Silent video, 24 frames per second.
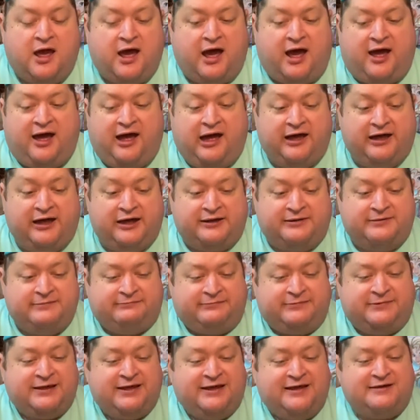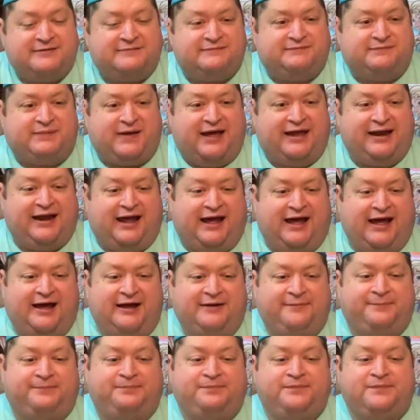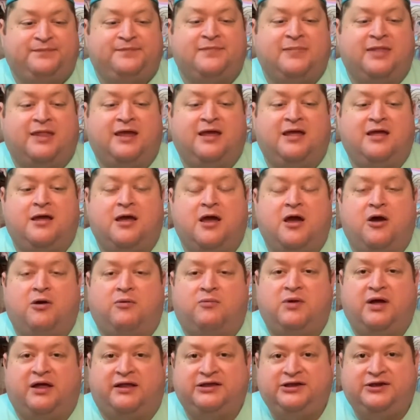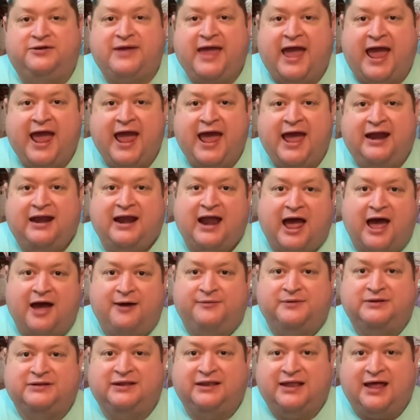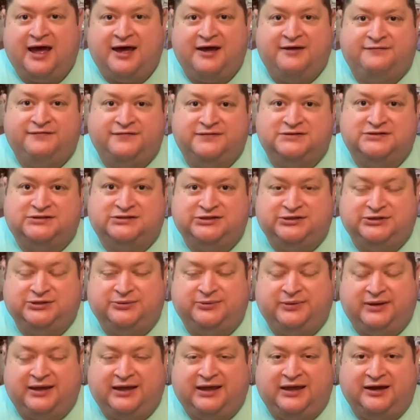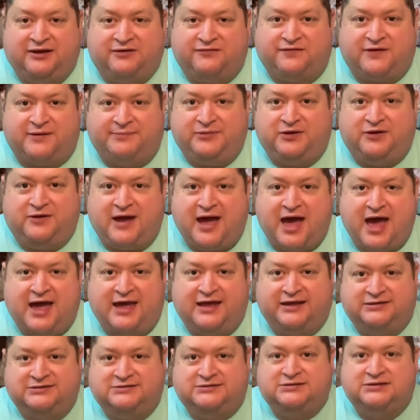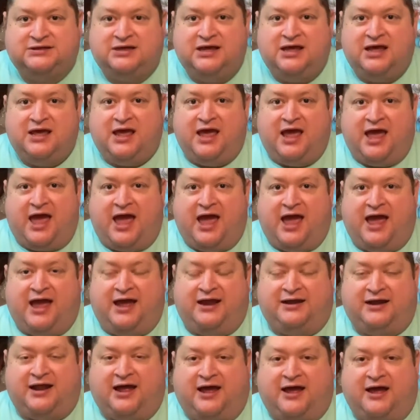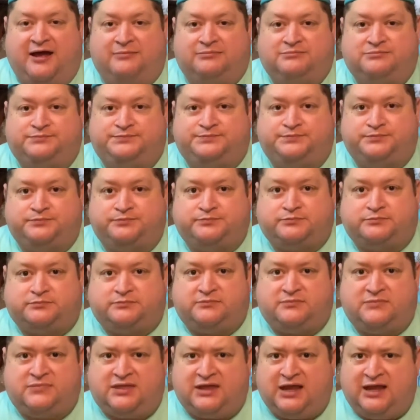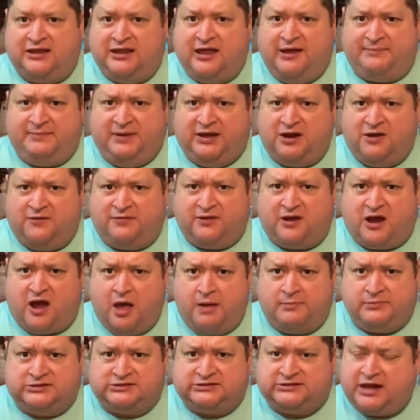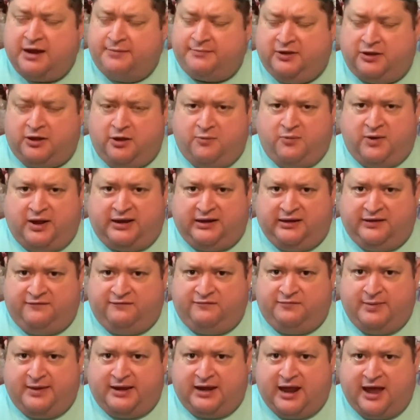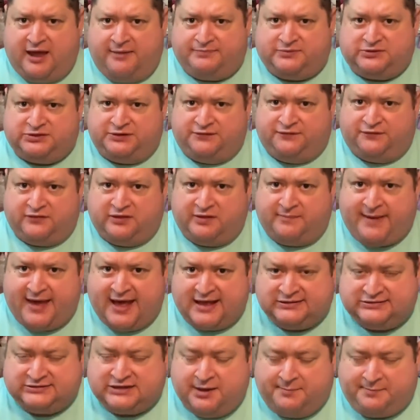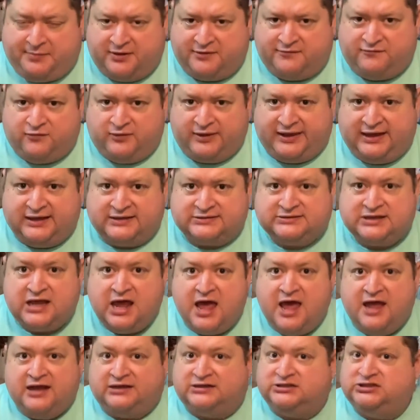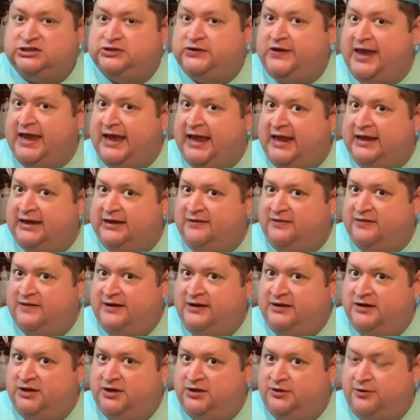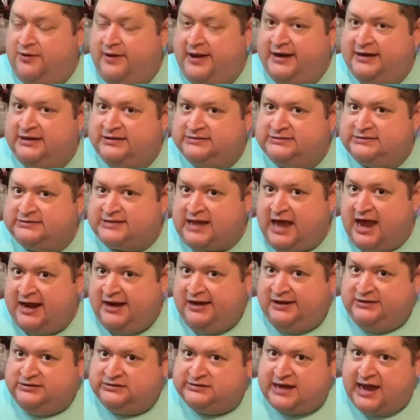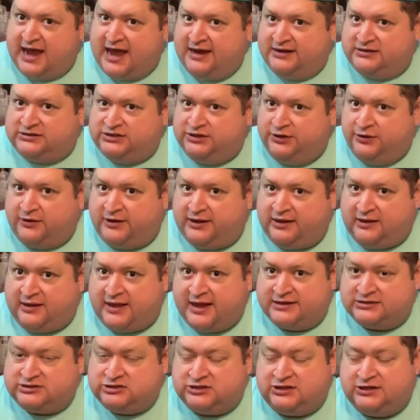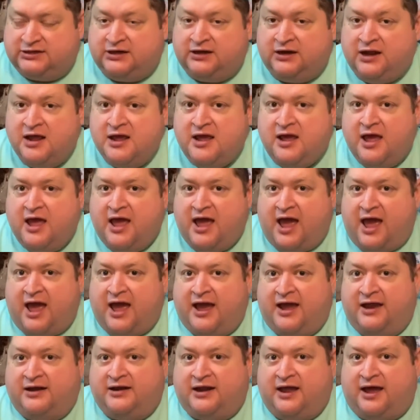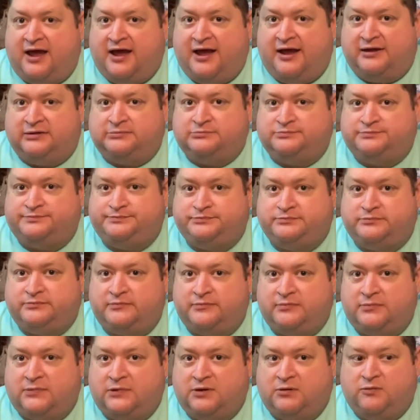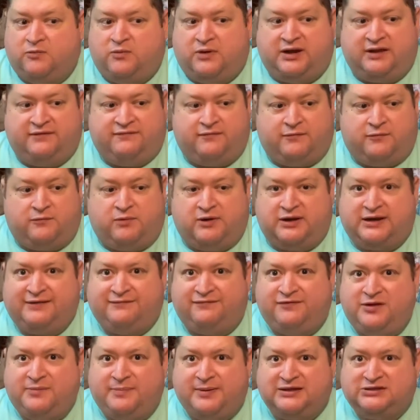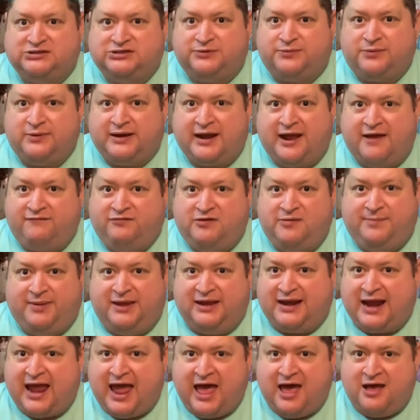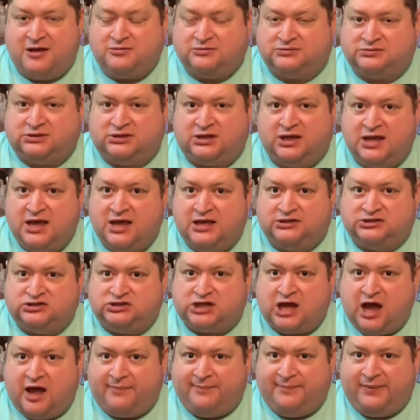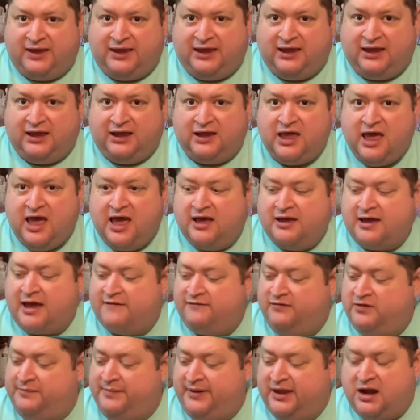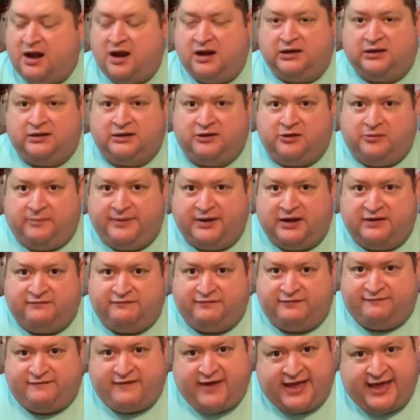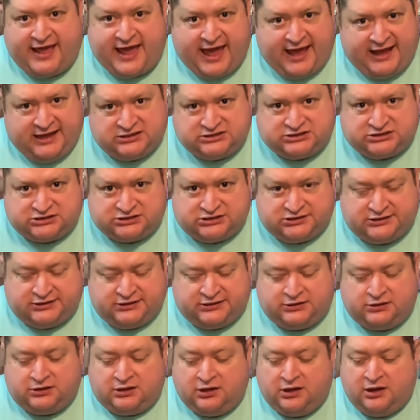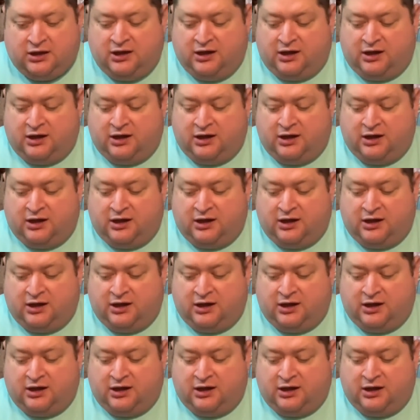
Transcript: Um, but um, while you can, I would love to hear from you guys. And um, let me know in the comments down below what you've been up to for the past couple of weeks. Did you get anything new and exciting to add to your collection? And um, what have, what have you been doing? Have you been out shopping? Have you been on a little bit of a vacation?